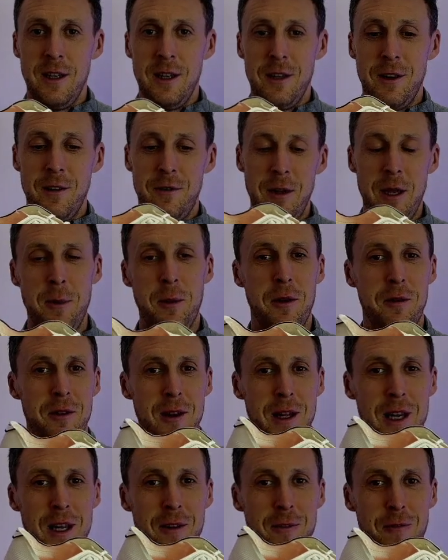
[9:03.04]
the
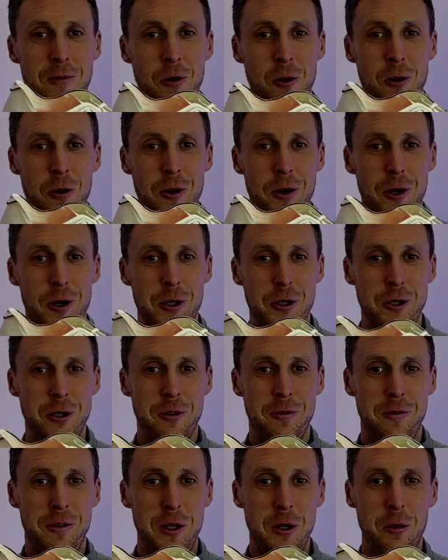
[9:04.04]
Vaporfly 4
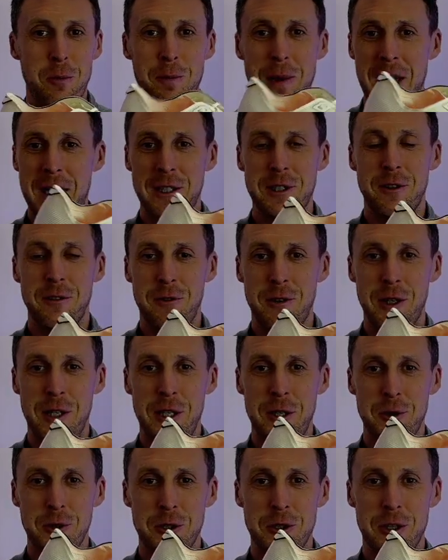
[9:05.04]
should feel better for
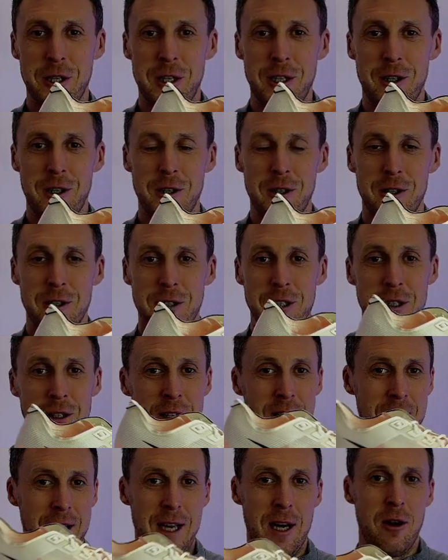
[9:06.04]
heel strikers
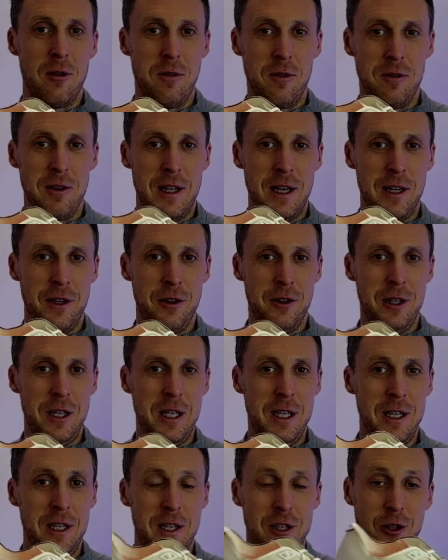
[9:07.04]
than the Alphafly
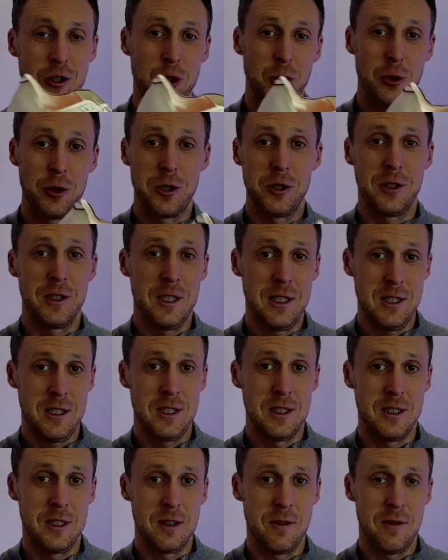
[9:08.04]
3 in shorter
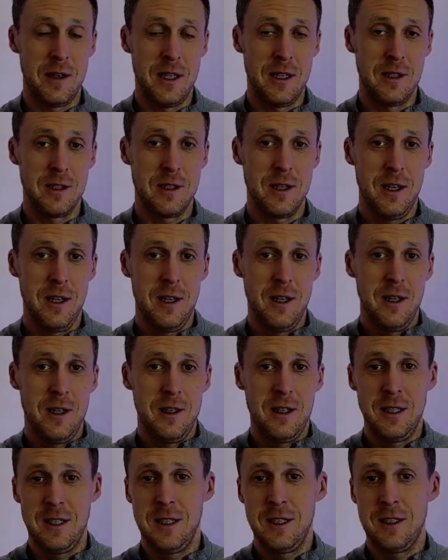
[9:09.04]
distance events.
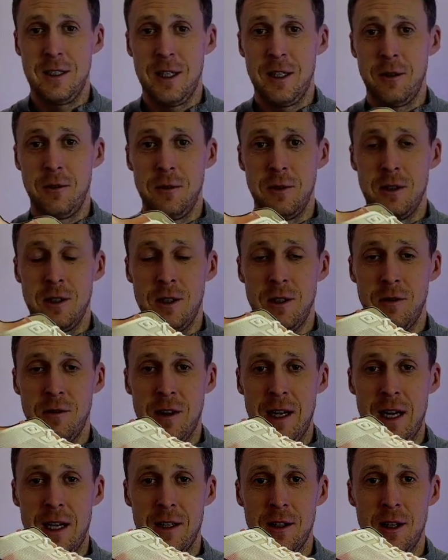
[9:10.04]
This is down to the
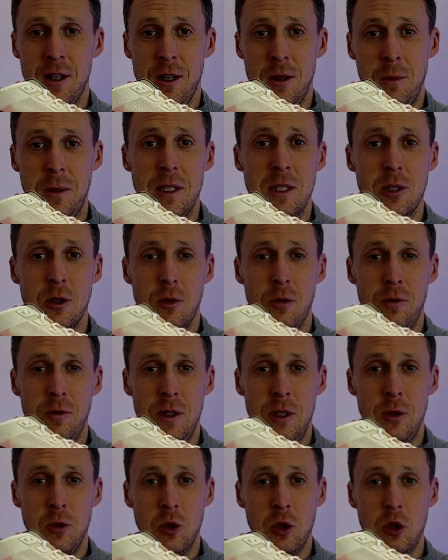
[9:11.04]
fact that the midsole
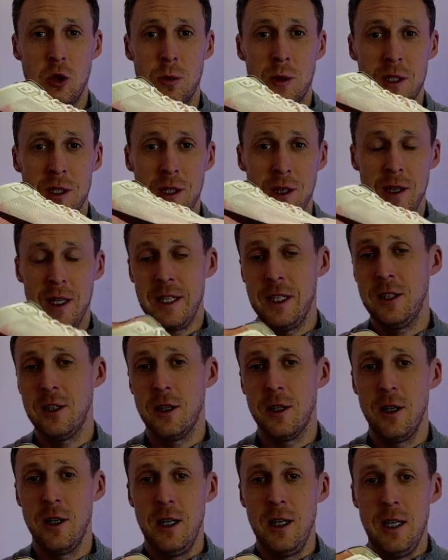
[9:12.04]
feels so much
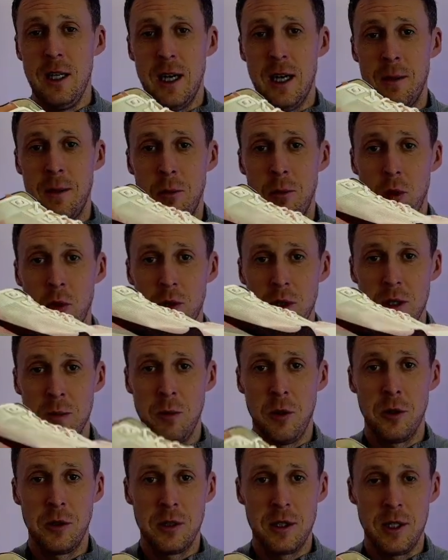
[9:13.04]
lighter and more
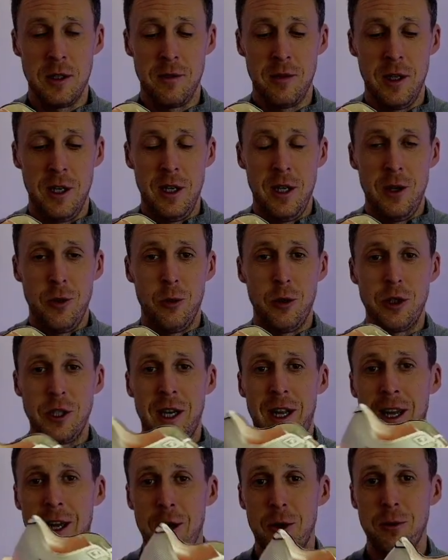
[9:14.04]
responsive, which
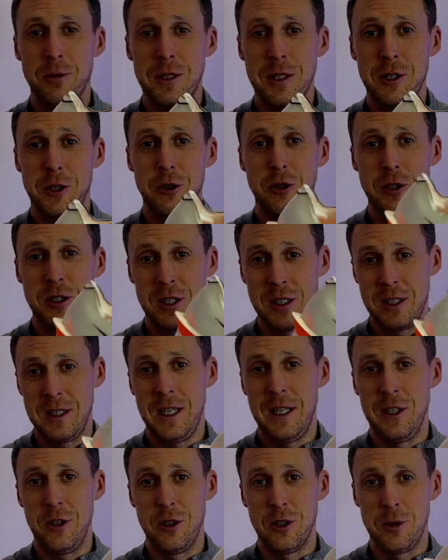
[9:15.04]
helps you
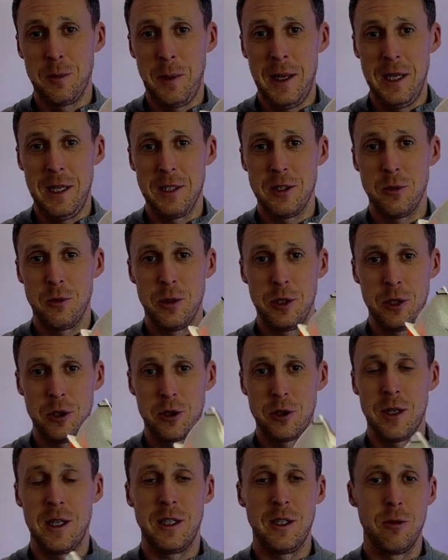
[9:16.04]
sustain your pace when you're
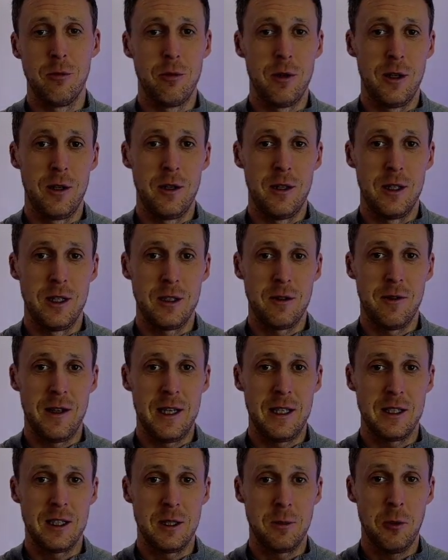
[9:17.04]
trying to run as
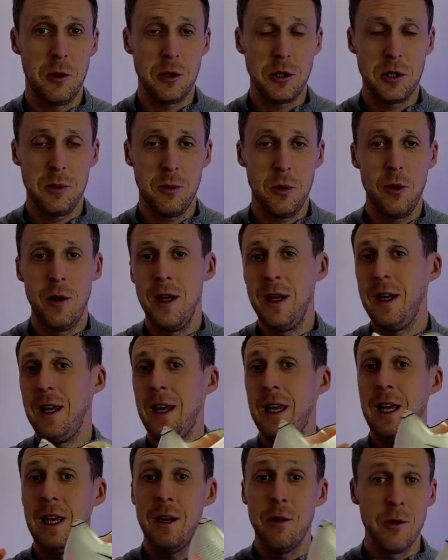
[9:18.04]
fast as possible,
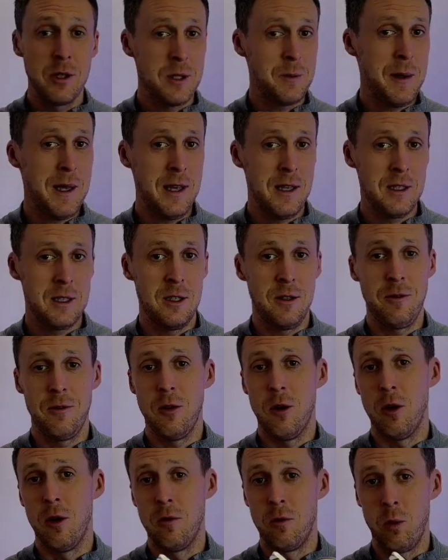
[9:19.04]
irrespective
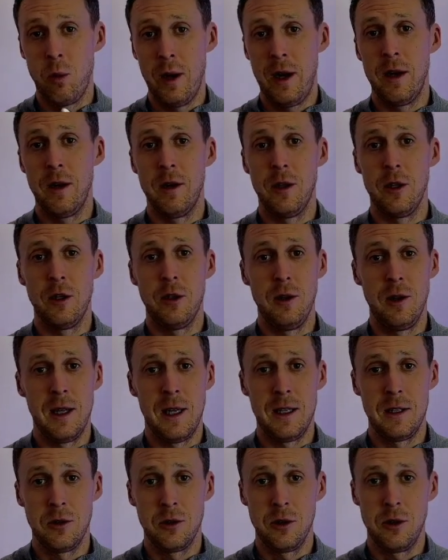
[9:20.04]
of where you
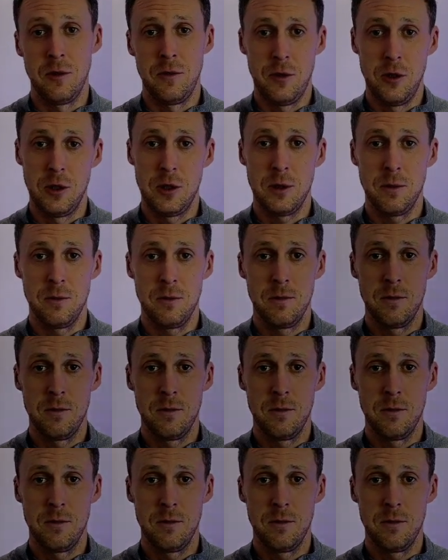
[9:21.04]
land on your foot.